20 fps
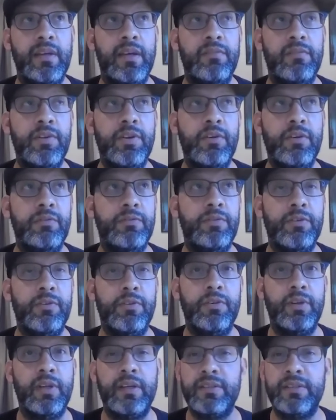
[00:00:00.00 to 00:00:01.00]
known
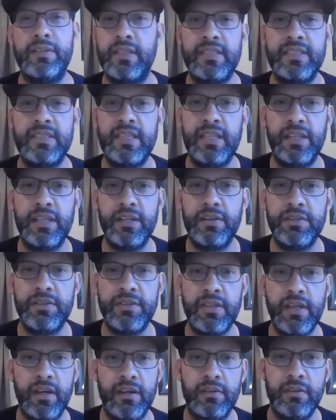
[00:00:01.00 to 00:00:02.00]
for like 16 years
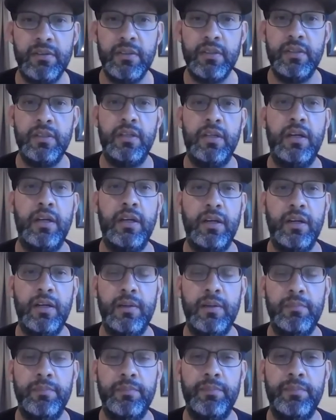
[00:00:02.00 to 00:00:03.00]
now.
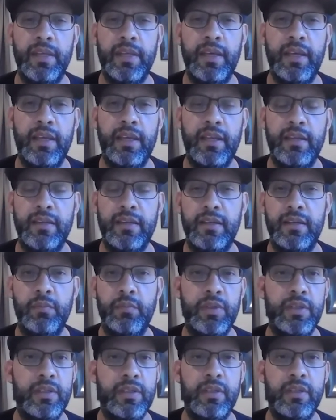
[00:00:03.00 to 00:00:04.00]
And
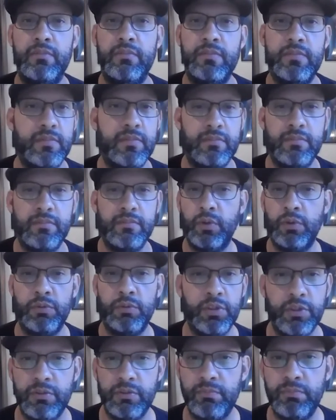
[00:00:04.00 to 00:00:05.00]
we
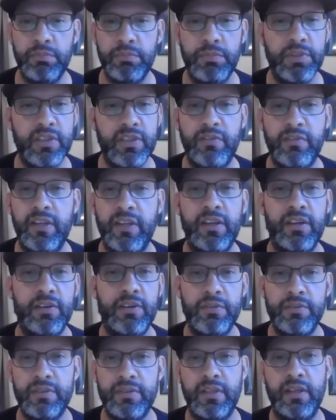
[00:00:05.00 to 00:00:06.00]
would do music
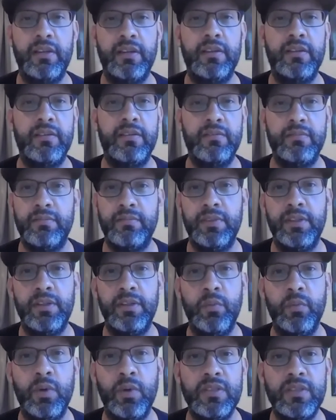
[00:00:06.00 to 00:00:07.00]
videos like,
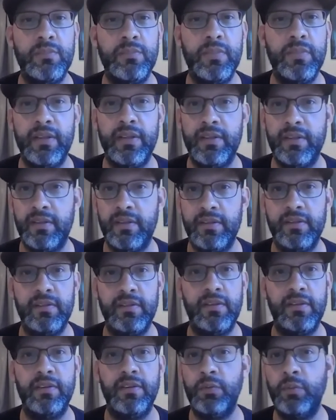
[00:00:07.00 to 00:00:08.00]
once a month
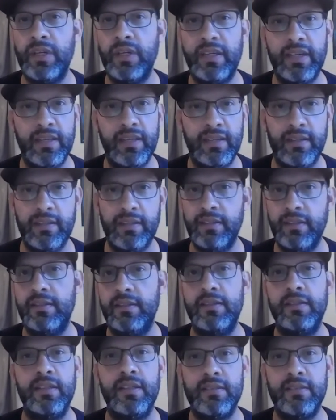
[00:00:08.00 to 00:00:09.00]
on the weekend,
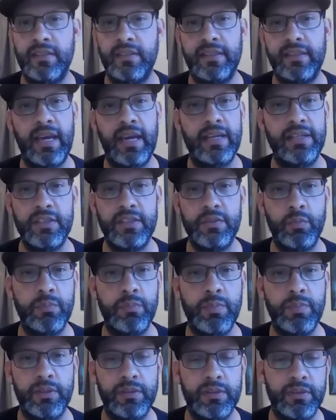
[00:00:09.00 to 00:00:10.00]
things like that. Just we
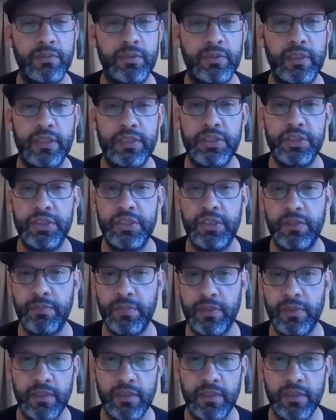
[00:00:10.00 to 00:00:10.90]
built a relationship,